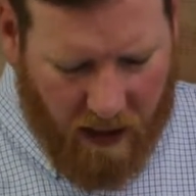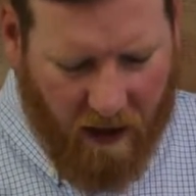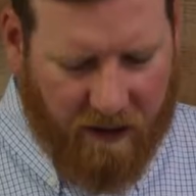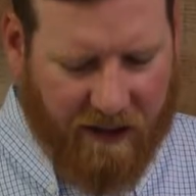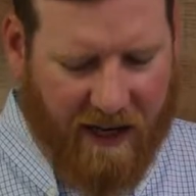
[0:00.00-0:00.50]
In
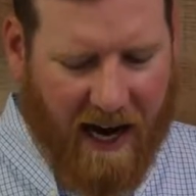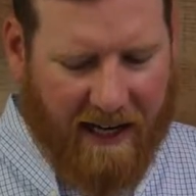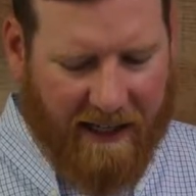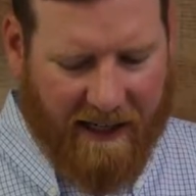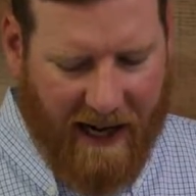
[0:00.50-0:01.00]
our
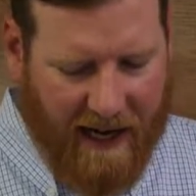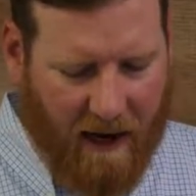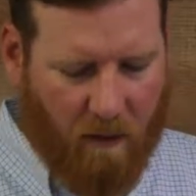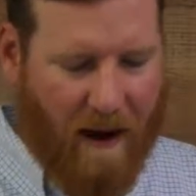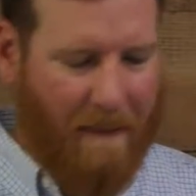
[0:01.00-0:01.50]
society today,
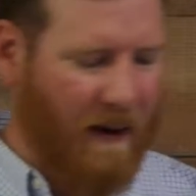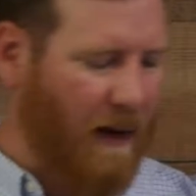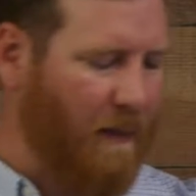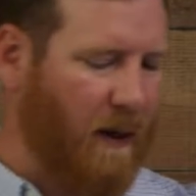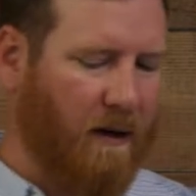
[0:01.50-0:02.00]
and I'll wrap it
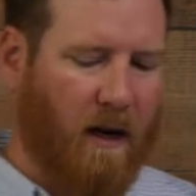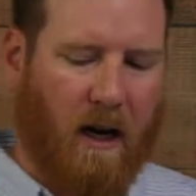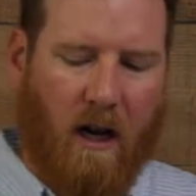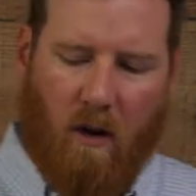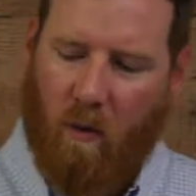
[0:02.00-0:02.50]
up here,
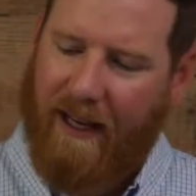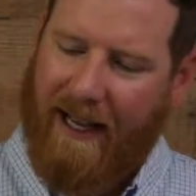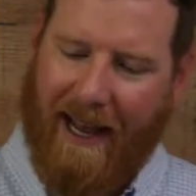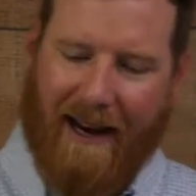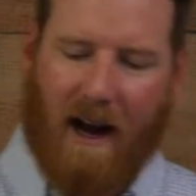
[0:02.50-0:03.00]
we
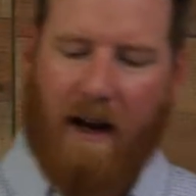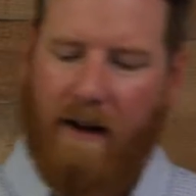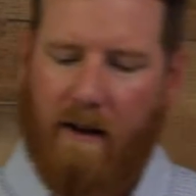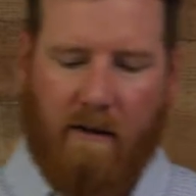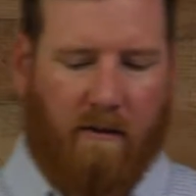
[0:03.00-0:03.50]

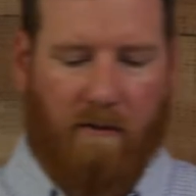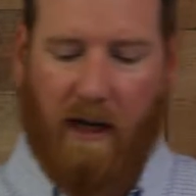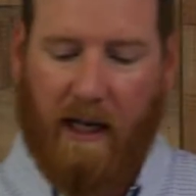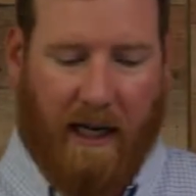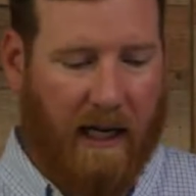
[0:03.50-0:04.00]
cannot
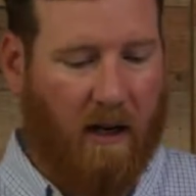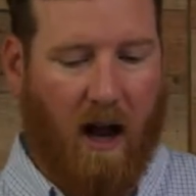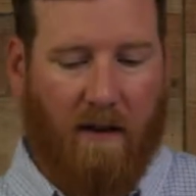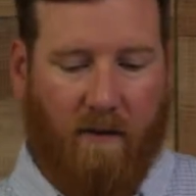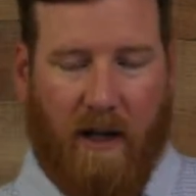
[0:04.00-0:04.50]
really, in a
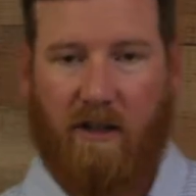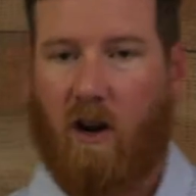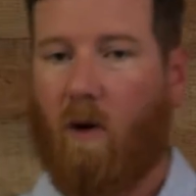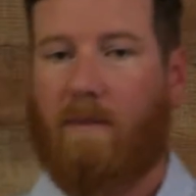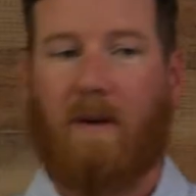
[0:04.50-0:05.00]
lot of ways,
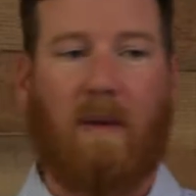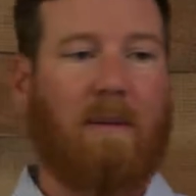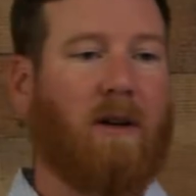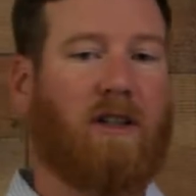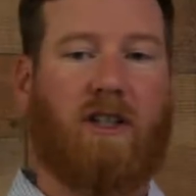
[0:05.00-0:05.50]
go up to
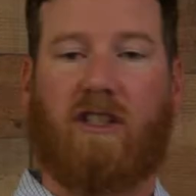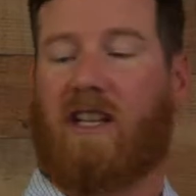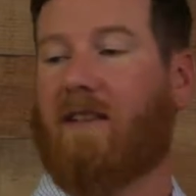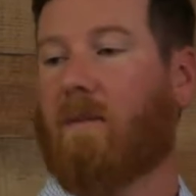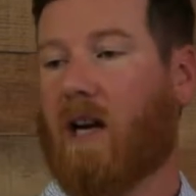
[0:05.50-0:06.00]
people and just
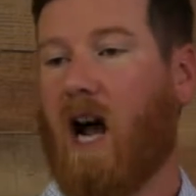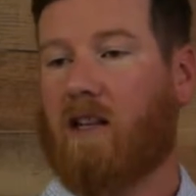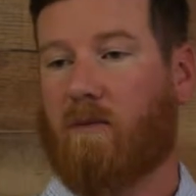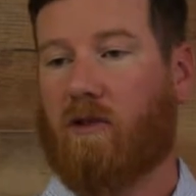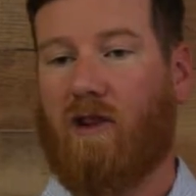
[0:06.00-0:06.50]
give them a
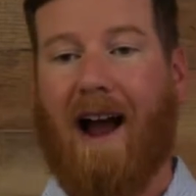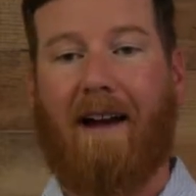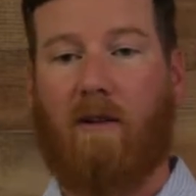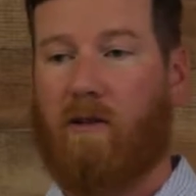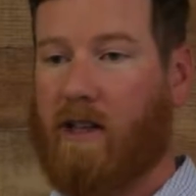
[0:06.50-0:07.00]
gospel
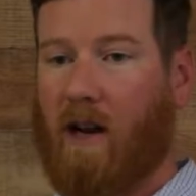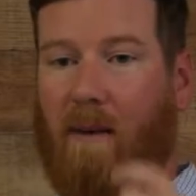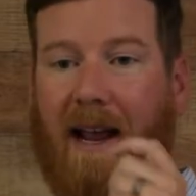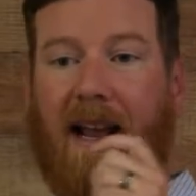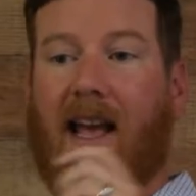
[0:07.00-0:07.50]
track or tell
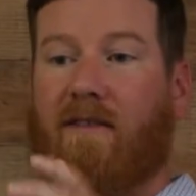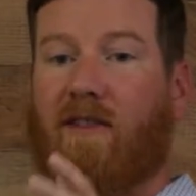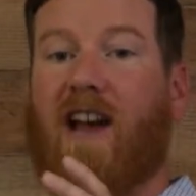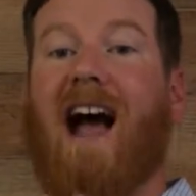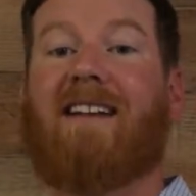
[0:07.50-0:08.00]
them, hey, if
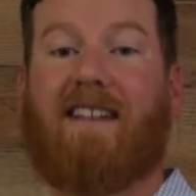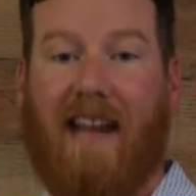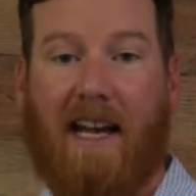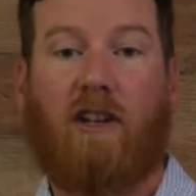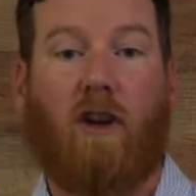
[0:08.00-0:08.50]
you died
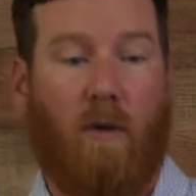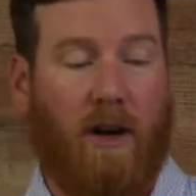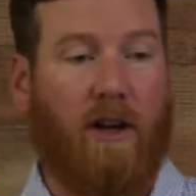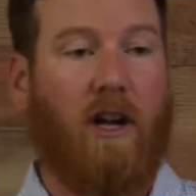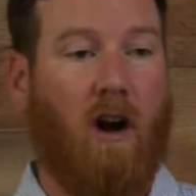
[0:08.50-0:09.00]
today, do you know where
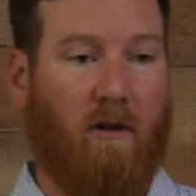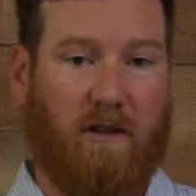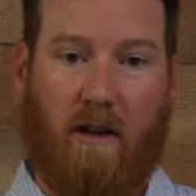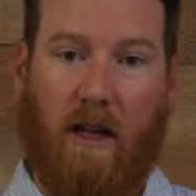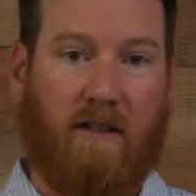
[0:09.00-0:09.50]
you'd go?
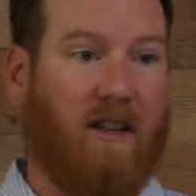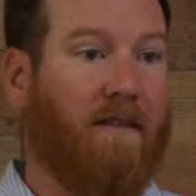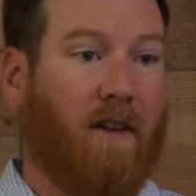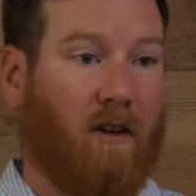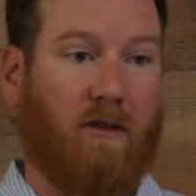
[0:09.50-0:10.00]
It's, it's
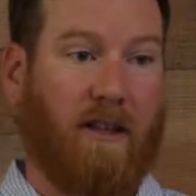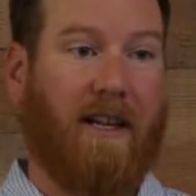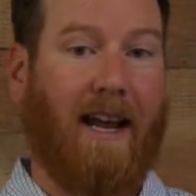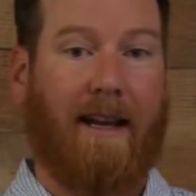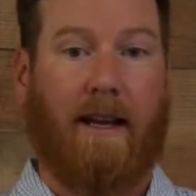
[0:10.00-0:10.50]
difficult
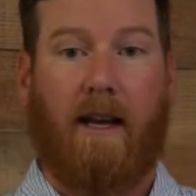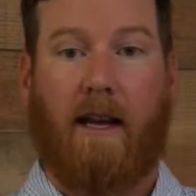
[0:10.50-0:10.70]
today.